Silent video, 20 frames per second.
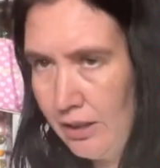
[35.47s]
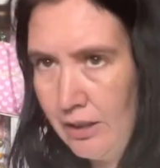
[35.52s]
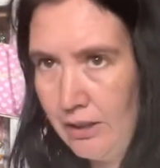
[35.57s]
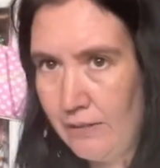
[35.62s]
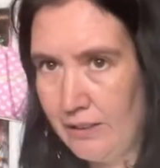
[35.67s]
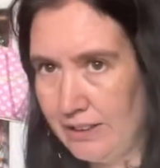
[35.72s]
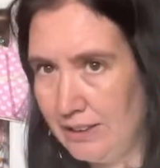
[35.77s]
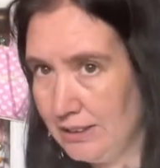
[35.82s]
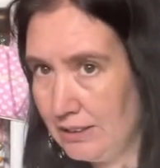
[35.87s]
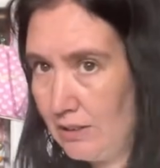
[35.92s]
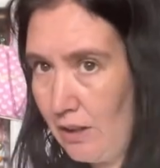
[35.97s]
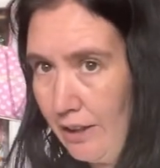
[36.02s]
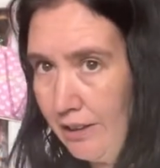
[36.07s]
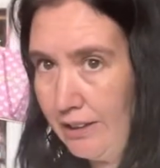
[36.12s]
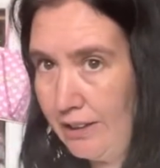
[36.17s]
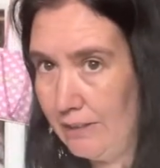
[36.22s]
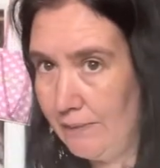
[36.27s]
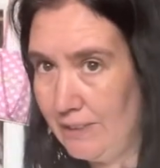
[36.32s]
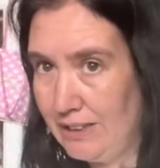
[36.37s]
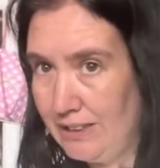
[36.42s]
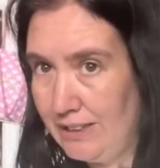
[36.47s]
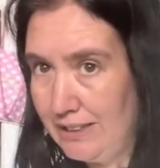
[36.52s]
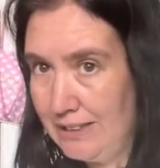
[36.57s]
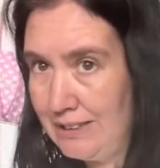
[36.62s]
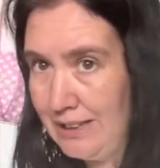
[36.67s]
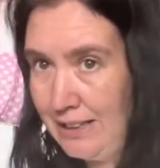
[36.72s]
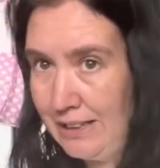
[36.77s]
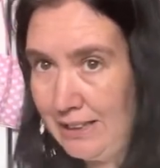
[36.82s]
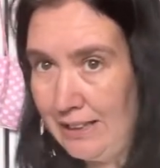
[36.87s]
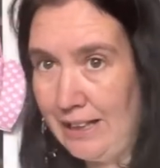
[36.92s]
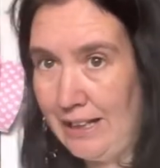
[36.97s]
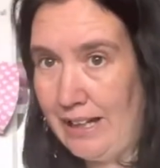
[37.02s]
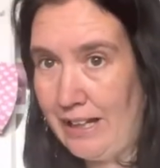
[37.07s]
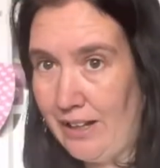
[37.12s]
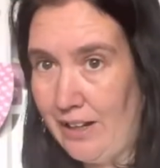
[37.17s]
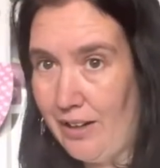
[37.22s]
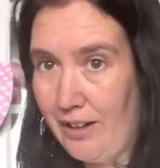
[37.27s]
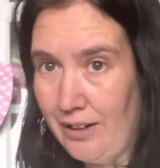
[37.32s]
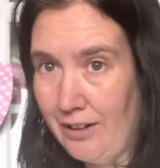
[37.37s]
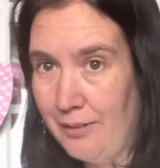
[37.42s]
which is called, which is here,
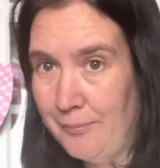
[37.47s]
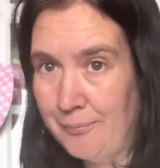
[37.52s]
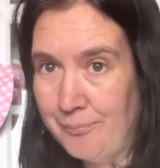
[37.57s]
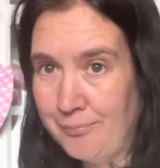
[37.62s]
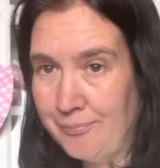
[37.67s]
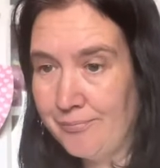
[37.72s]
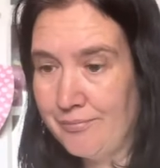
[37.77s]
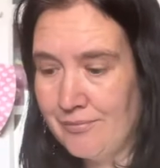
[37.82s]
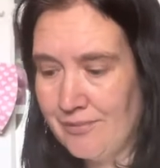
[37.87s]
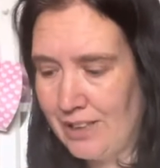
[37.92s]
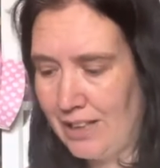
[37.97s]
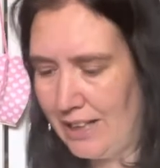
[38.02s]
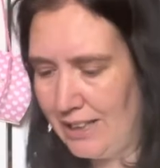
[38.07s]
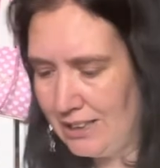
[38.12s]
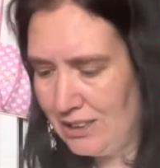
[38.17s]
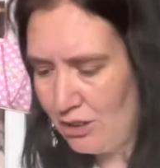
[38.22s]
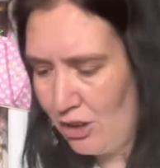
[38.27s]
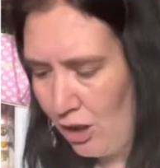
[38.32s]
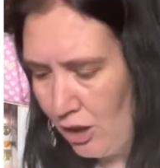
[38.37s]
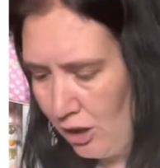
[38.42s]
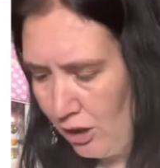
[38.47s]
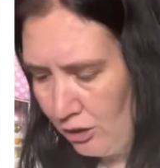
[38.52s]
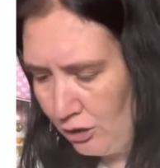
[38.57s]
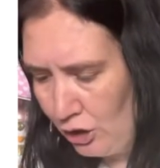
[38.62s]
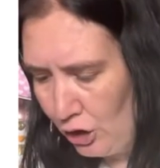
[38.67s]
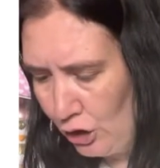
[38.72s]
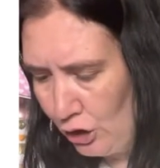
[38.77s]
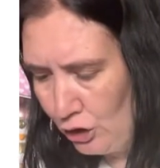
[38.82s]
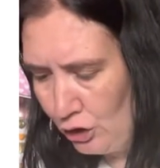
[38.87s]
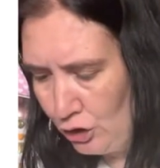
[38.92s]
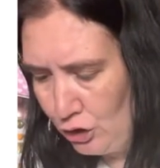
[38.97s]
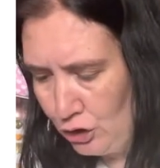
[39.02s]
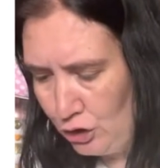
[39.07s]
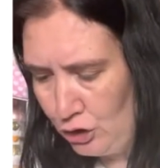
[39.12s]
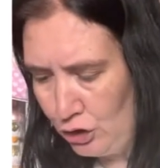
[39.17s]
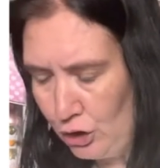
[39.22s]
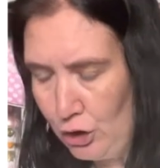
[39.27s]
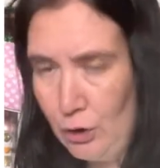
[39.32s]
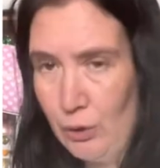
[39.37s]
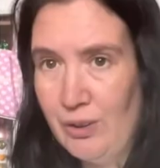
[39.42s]
is called
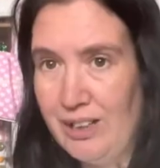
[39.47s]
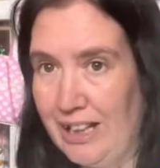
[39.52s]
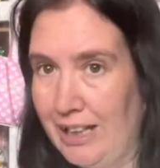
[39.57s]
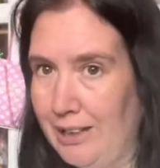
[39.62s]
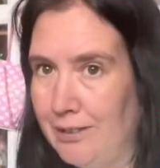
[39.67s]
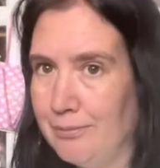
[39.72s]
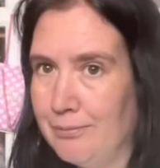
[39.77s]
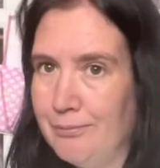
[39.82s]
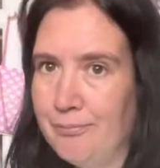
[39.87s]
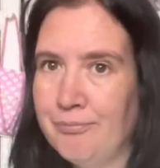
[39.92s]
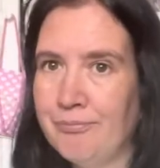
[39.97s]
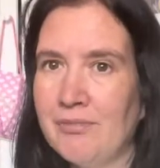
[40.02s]
Tune In.